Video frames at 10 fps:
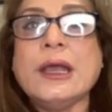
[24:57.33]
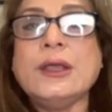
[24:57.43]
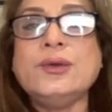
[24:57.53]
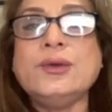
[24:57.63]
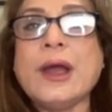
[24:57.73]

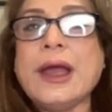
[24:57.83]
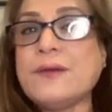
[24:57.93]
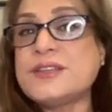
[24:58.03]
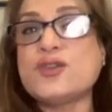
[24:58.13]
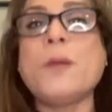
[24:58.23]
You
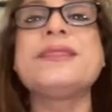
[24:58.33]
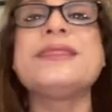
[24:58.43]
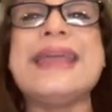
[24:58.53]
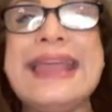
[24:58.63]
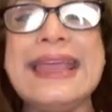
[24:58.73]
have stopped
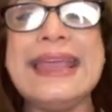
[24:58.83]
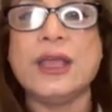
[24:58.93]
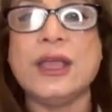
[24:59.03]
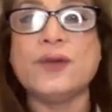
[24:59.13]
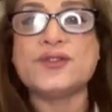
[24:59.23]
thinking,
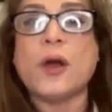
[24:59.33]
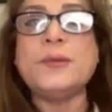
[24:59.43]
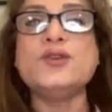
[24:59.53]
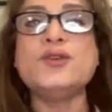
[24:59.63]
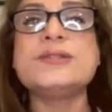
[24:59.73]
you've
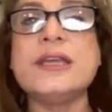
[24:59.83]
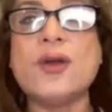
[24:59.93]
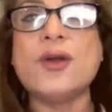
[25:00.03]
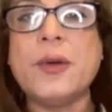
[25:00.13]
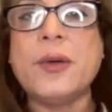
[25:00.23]
stopped using
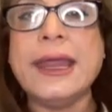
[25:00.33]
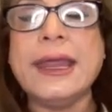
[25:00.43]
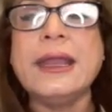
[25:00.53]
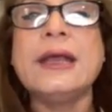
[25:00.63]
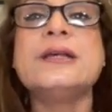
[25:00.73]
your
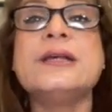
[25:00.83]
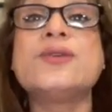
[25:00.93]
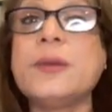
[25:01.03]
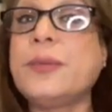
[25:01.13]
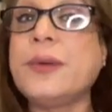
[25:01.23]
brain,
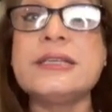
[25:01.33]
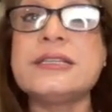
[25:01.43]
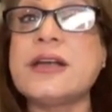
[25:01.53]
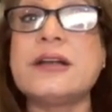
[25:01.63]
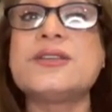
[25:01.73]
so the brain
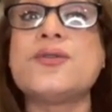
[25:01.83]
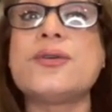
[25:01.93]
starts